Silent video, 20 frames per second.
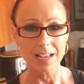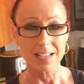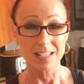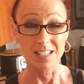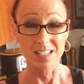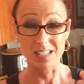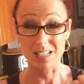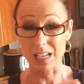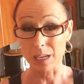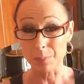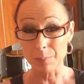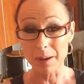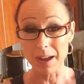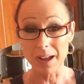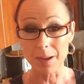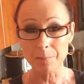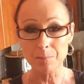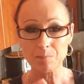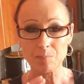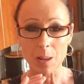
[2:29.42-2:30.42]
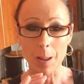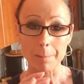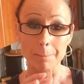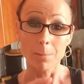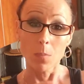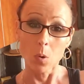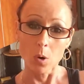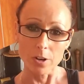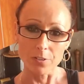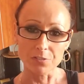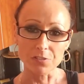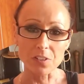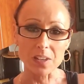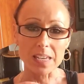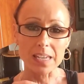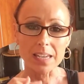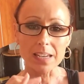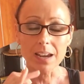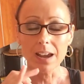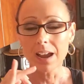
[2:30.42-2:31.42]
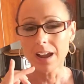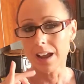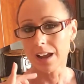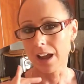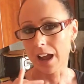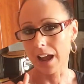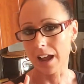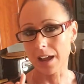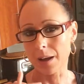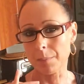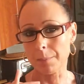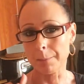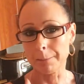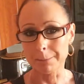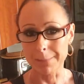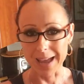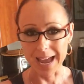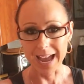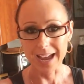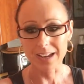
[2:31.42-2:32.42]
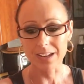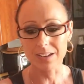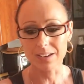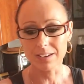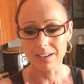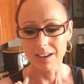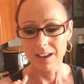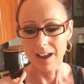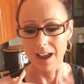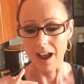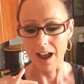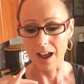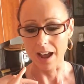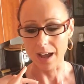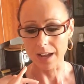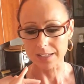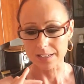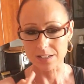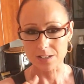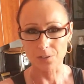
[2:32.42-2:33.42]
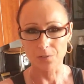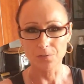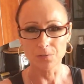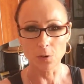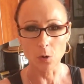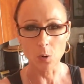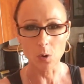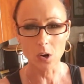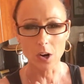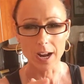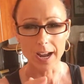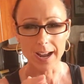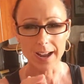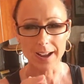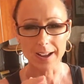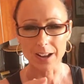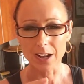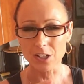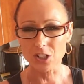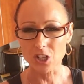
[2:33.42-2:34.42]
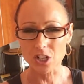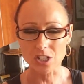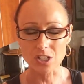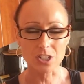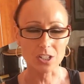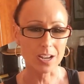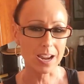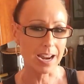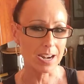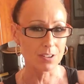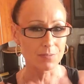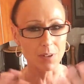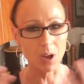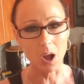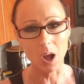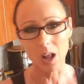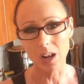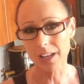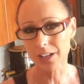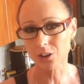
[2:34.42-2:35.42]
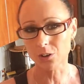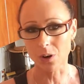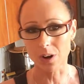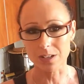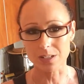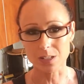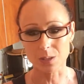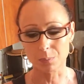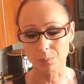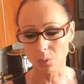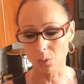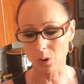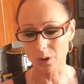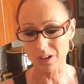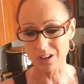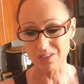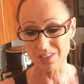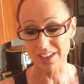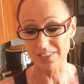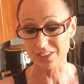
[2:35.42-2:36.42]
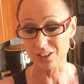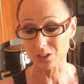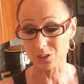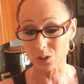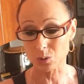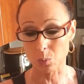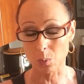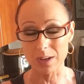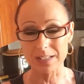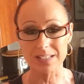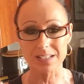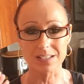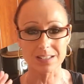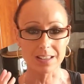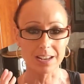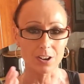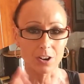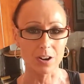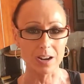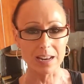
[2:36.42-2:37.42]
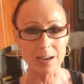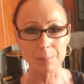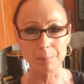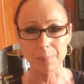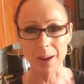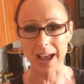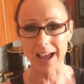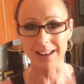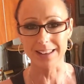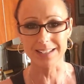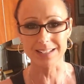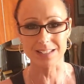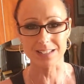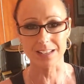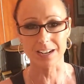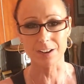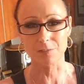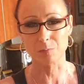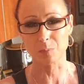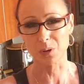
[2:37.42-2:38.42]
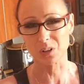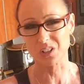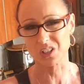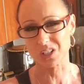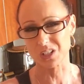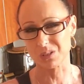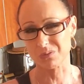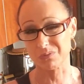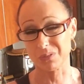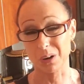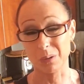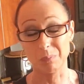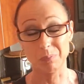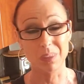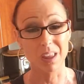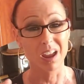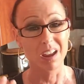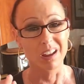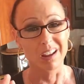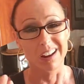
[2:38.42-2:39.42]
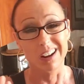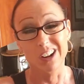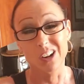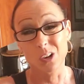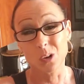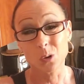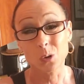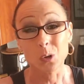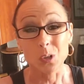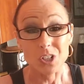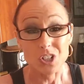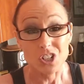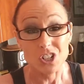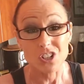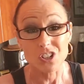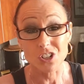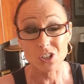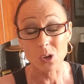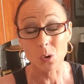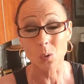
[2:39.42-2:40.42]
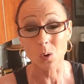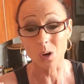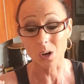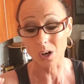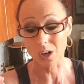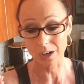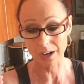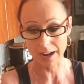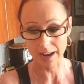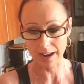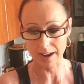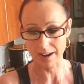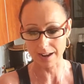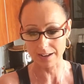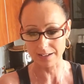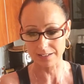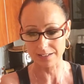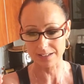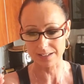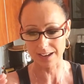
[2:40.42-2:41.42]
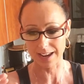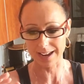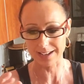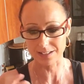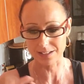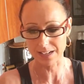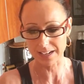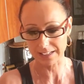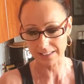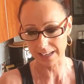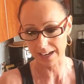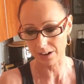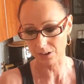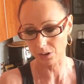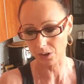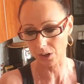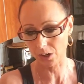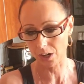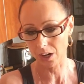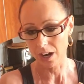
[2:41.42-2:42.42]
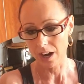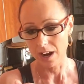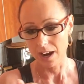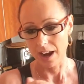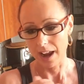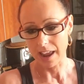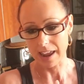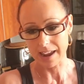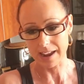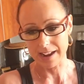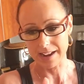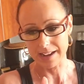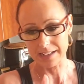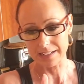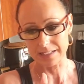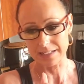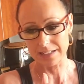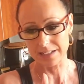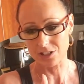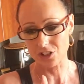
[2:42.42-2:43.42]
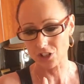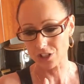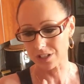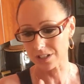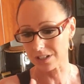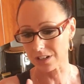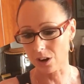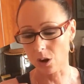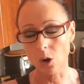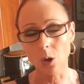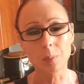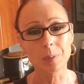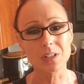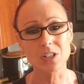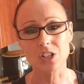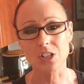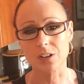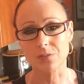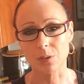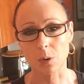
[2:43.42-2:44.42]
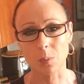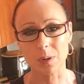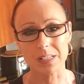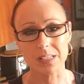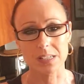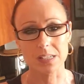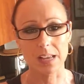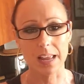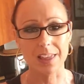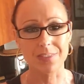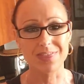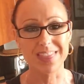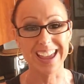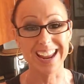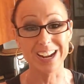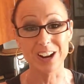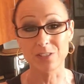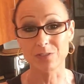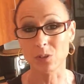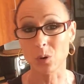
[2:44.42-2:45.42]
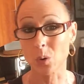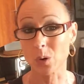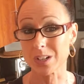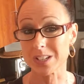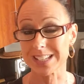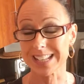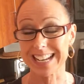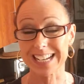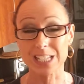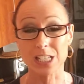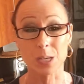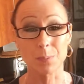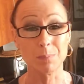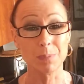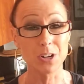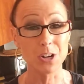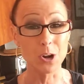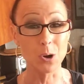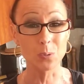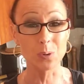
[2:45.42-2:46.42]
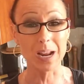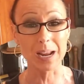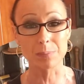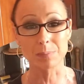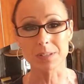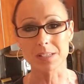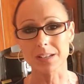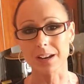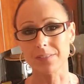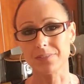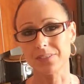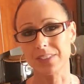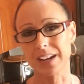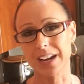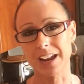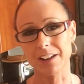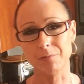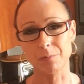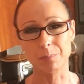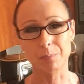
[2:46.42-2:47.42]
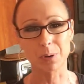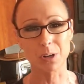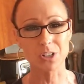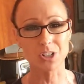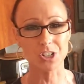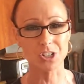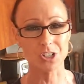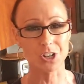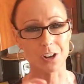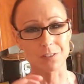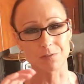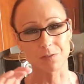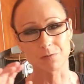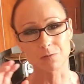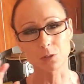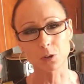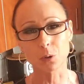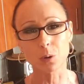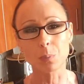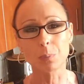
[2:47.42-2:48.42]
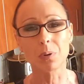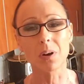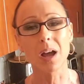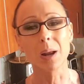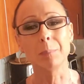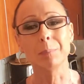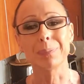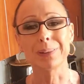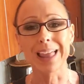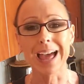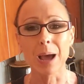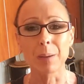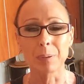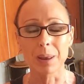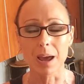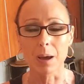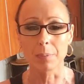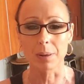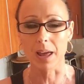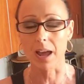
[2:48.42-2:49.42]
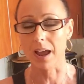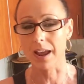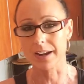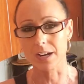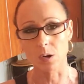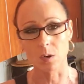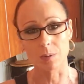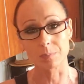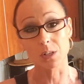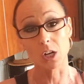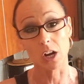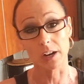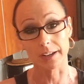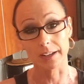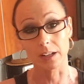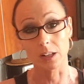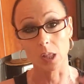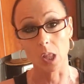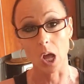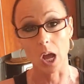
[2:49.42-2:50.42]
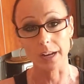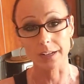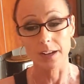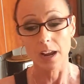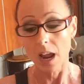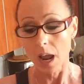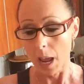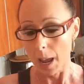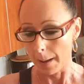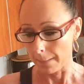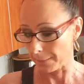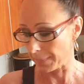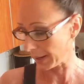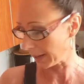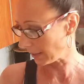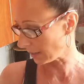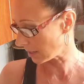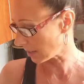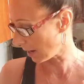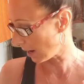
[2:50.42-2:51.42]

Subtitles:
Sigma, Morphe, MAC, Sephora, just kind of all across the board. And then there's ones that are in palettes that I've purchased from, I don't know, Christian Dior and Estee Lauder, and just a whole bunch of different ones. And then of course like some no-name stuff that I've purchased off of Groupon, blah blah blah. I know I'm talking a lot, but